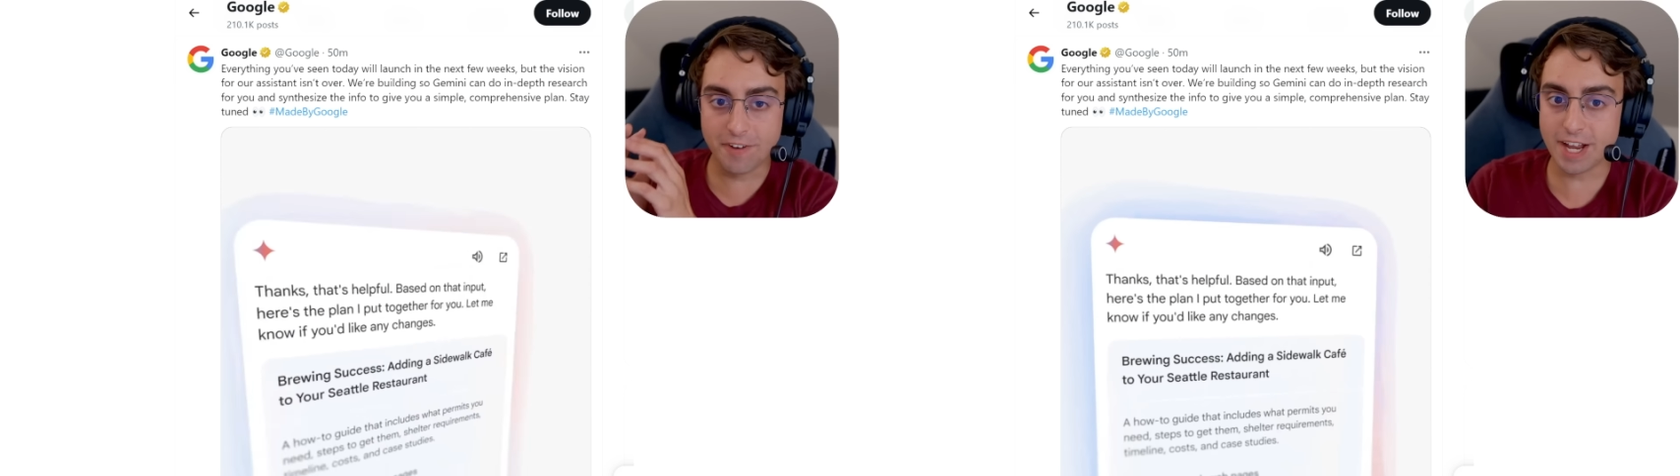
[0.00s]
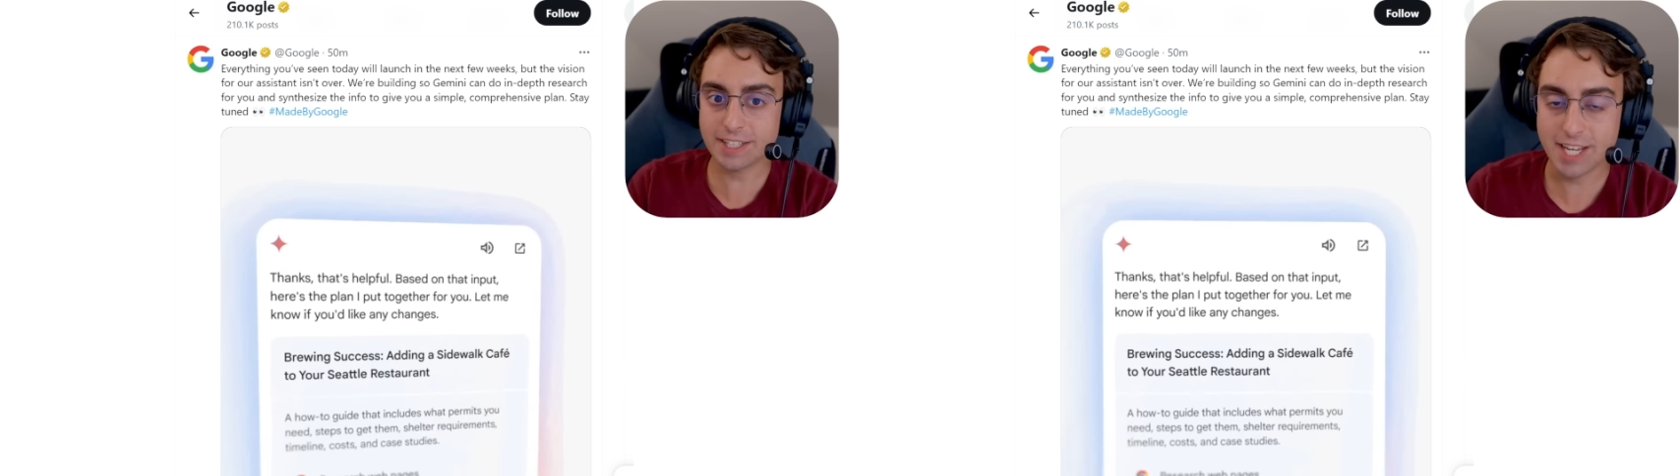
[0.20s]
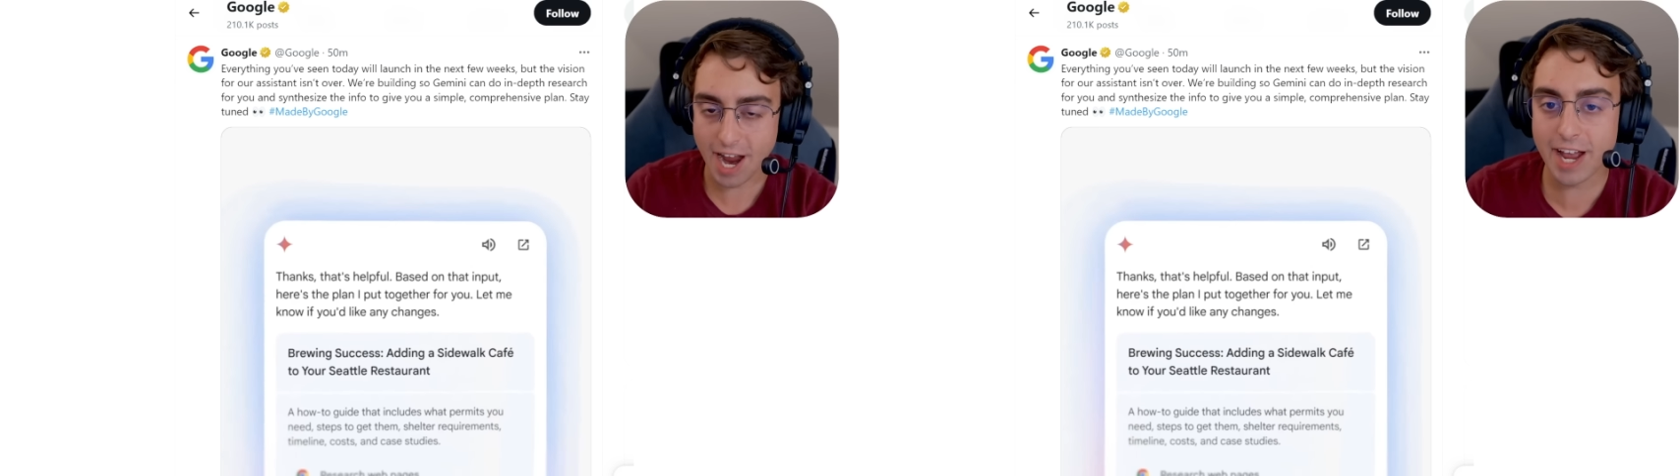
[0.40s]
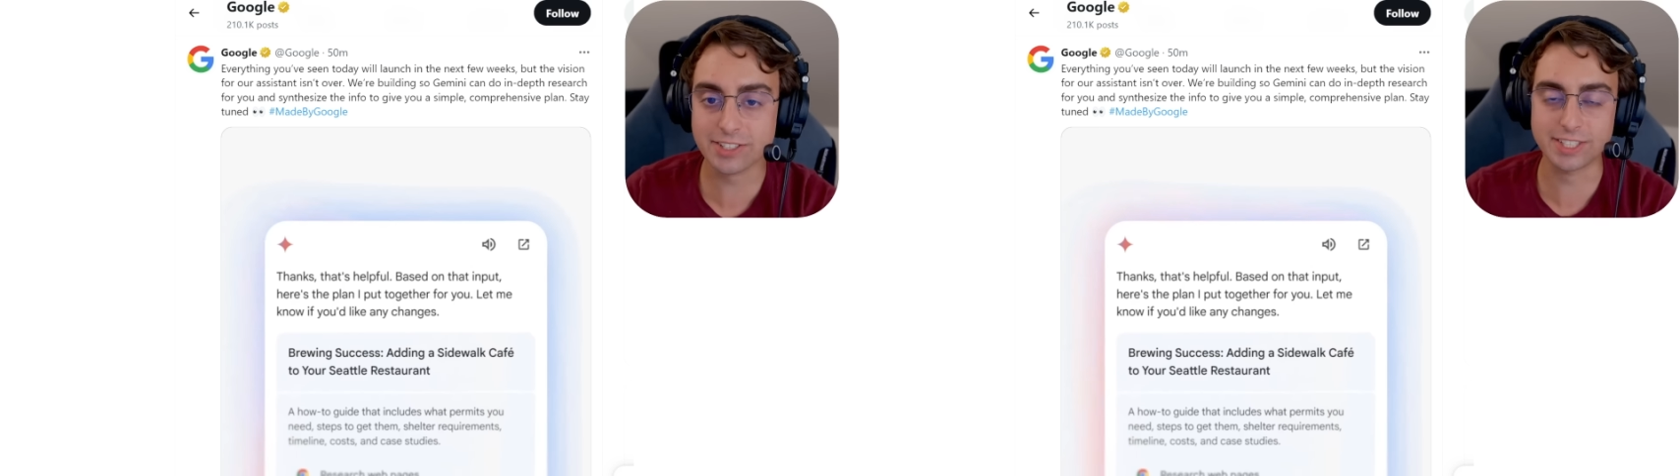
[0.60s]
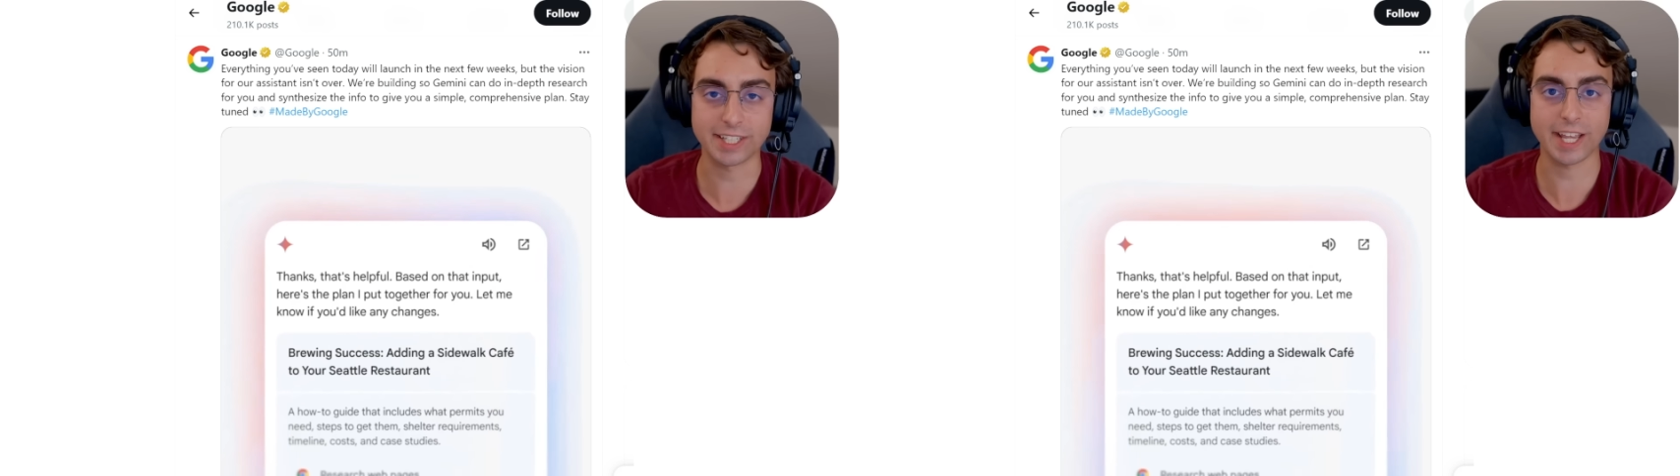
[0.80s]

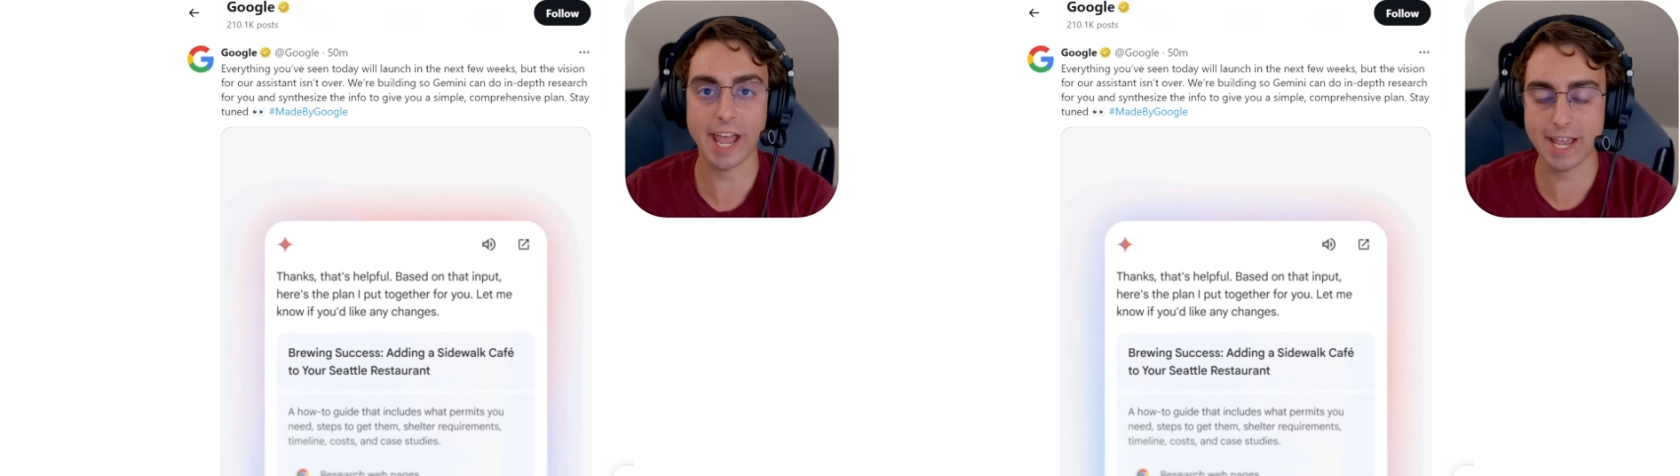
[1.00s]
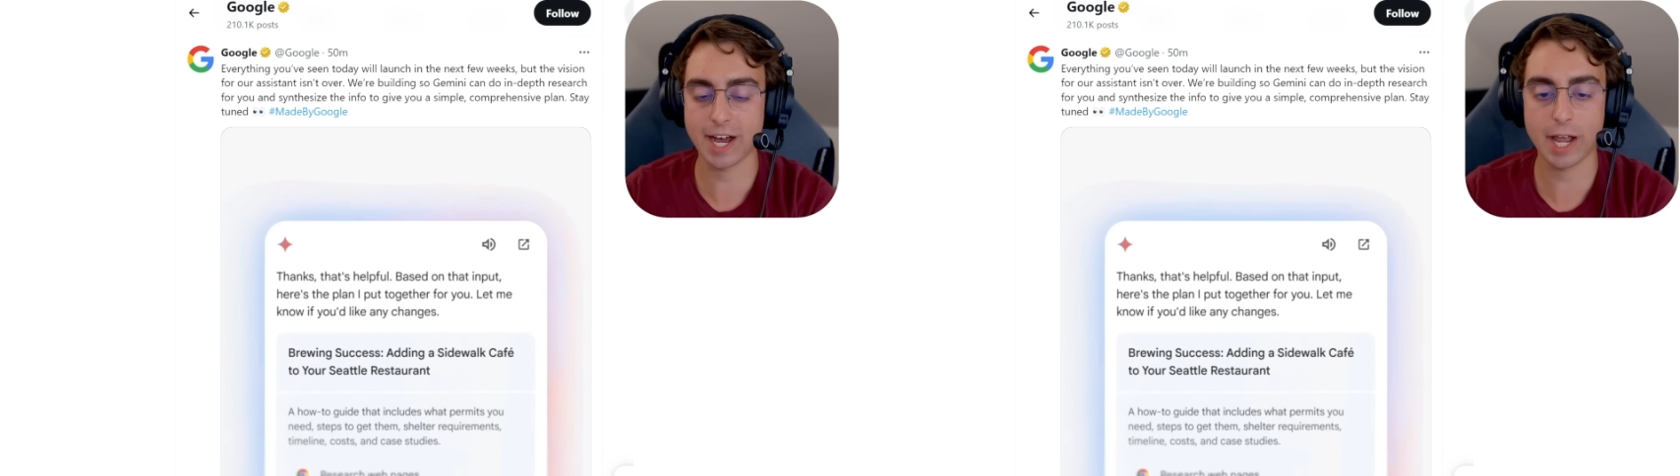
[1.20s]
fantastic A